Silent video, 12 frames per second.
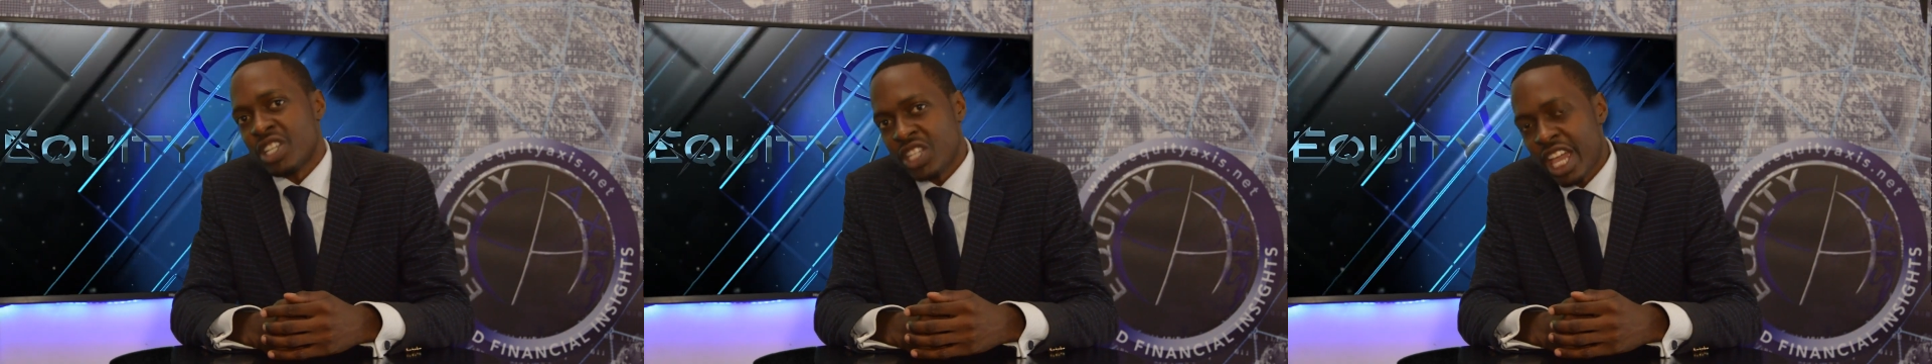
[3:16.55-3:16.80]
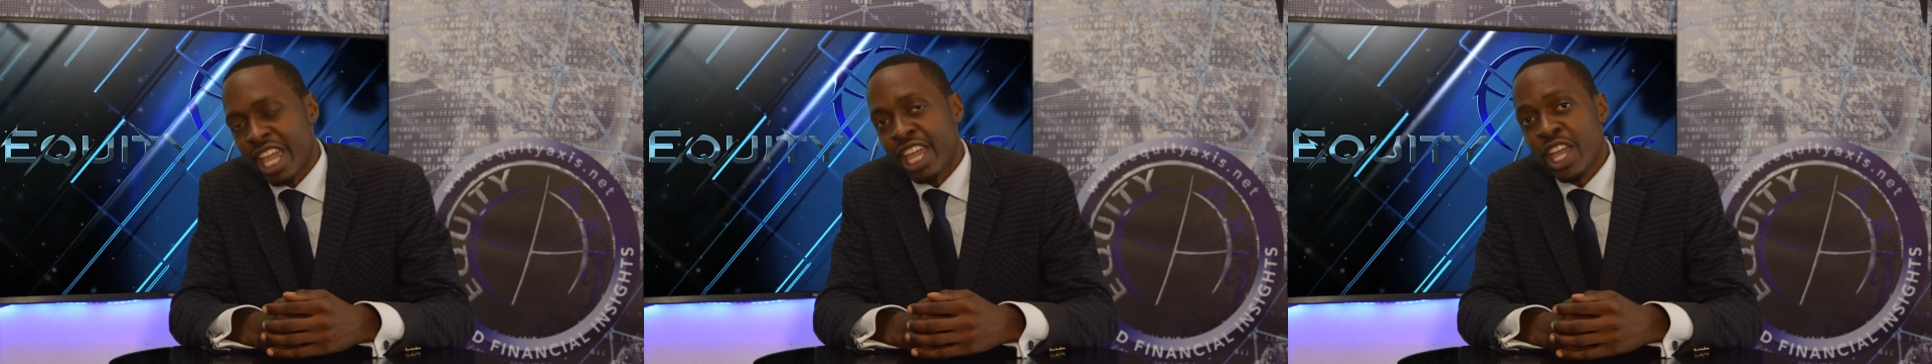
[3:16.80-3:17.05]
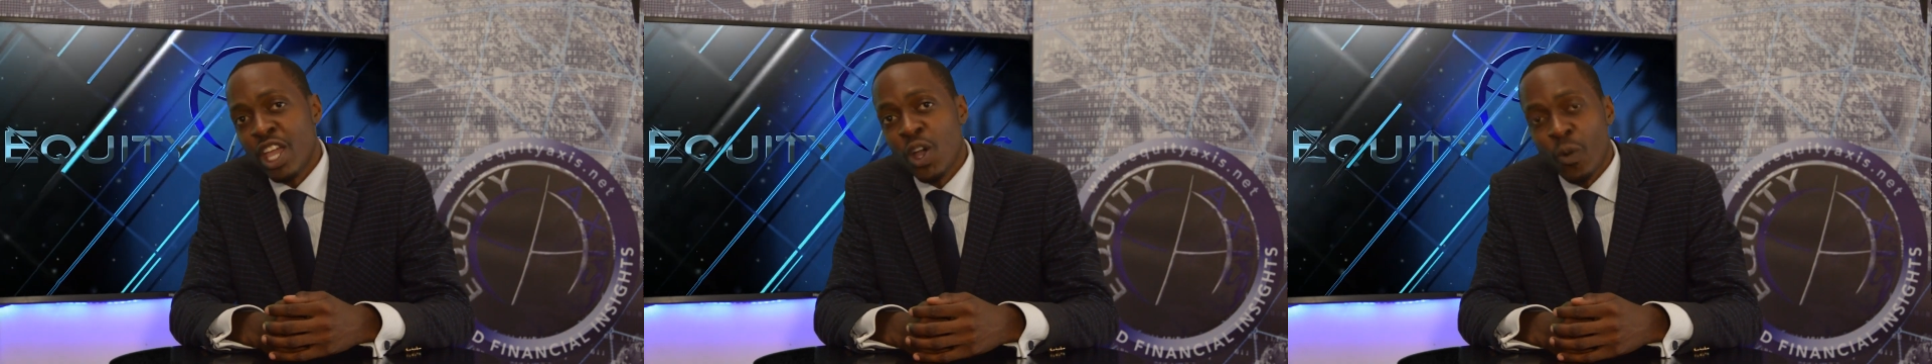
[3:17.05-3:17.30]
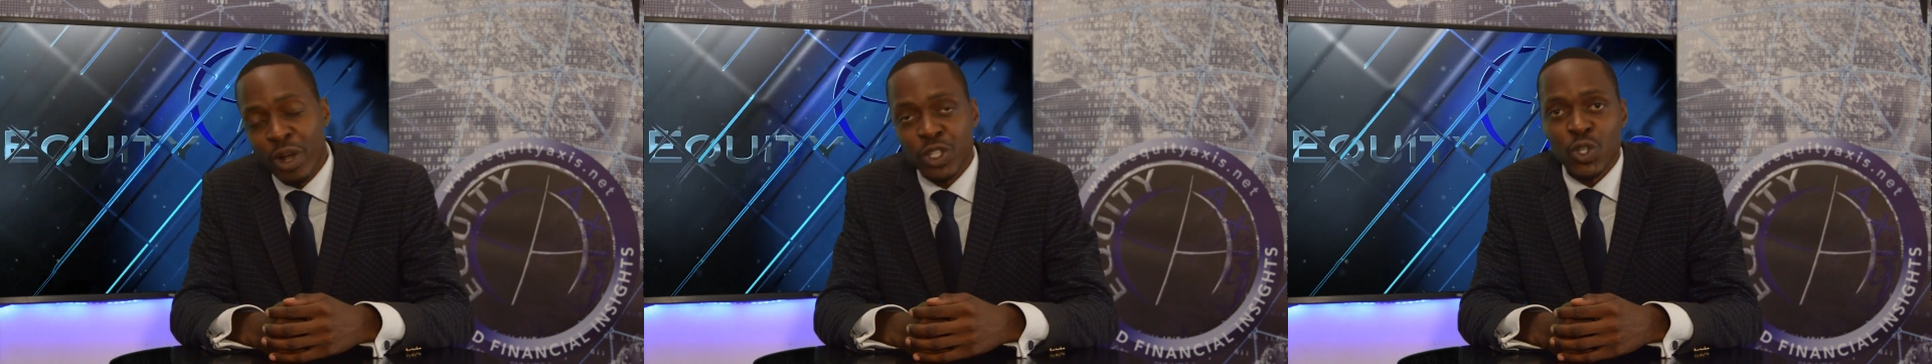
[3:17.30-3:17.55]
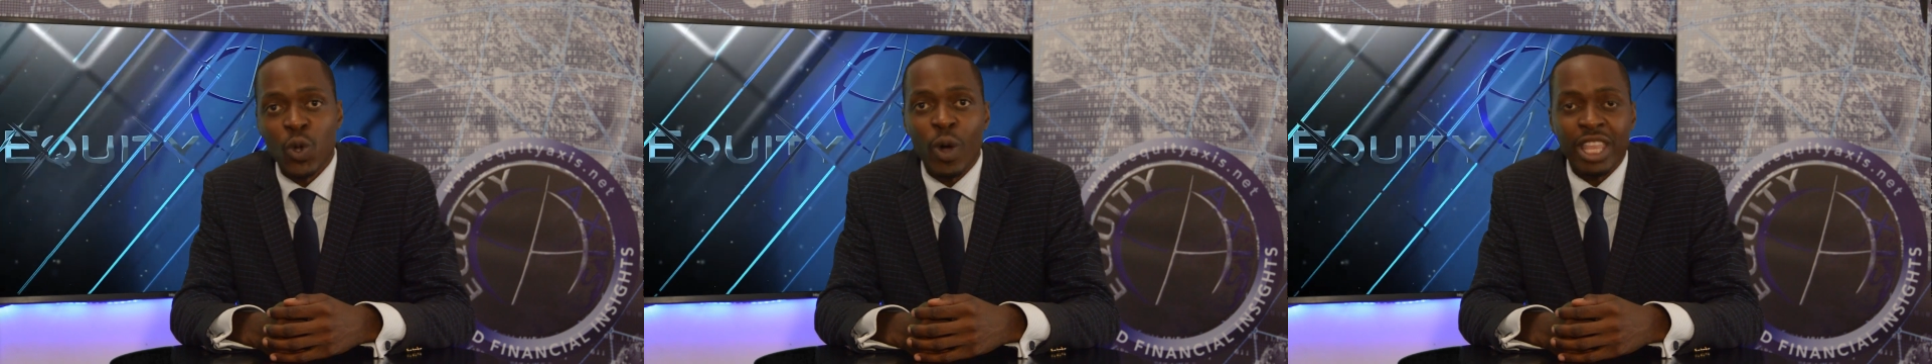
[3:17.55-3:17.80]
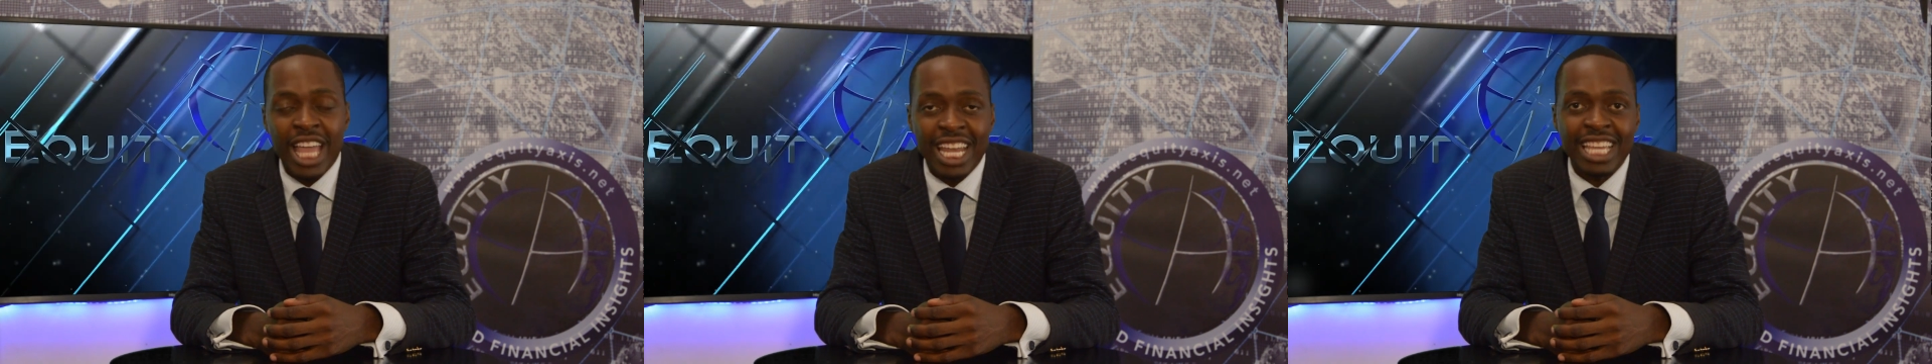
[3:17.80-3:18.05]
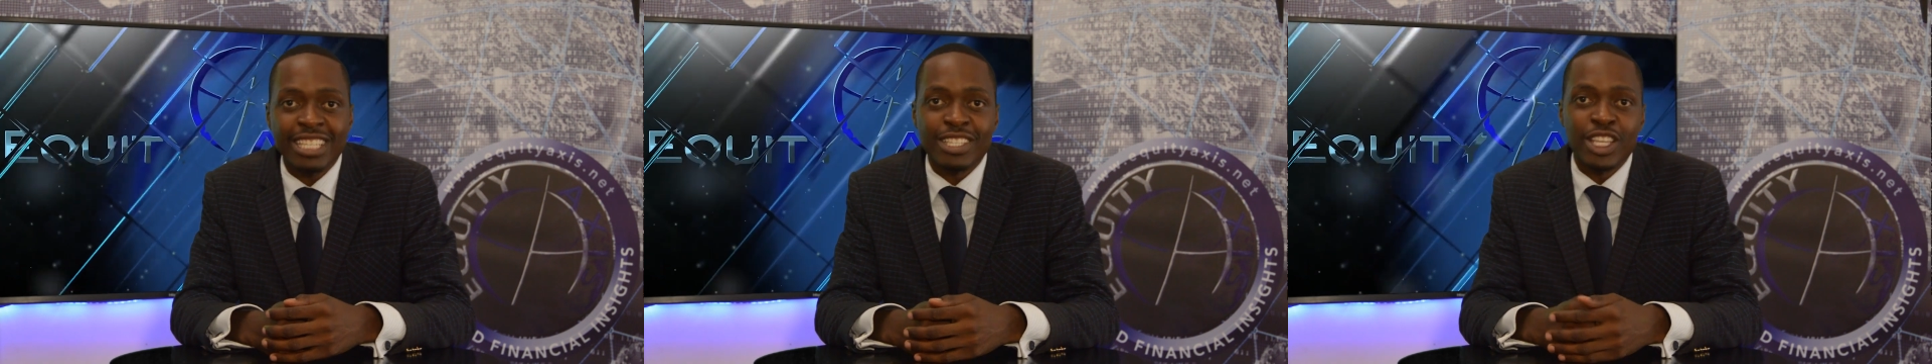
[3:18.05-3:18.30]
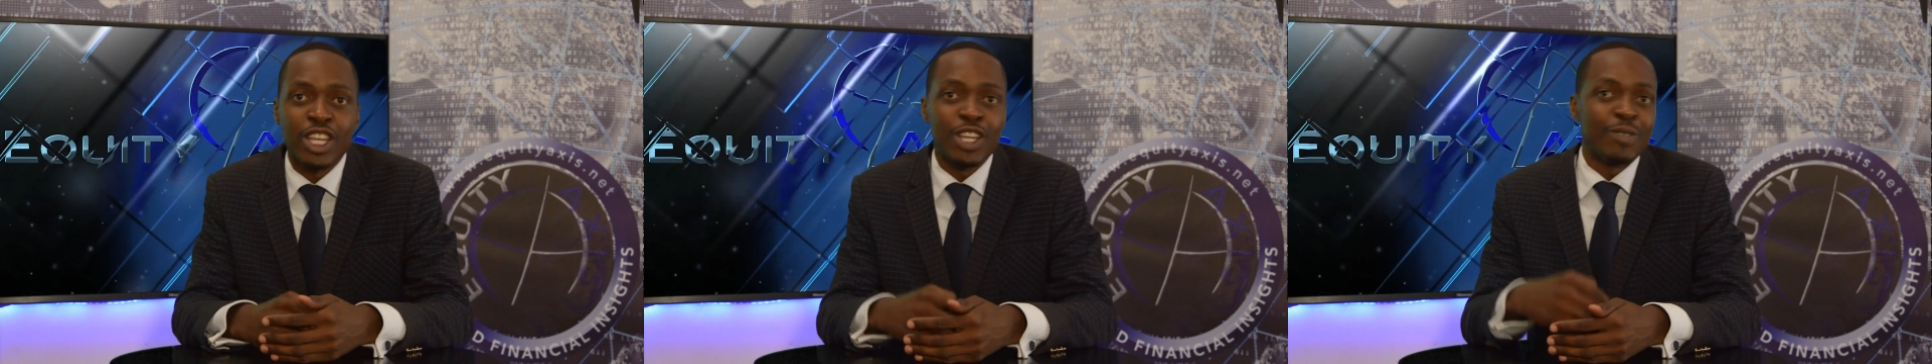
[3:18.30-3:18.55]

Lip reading: a share. Want to know what that is?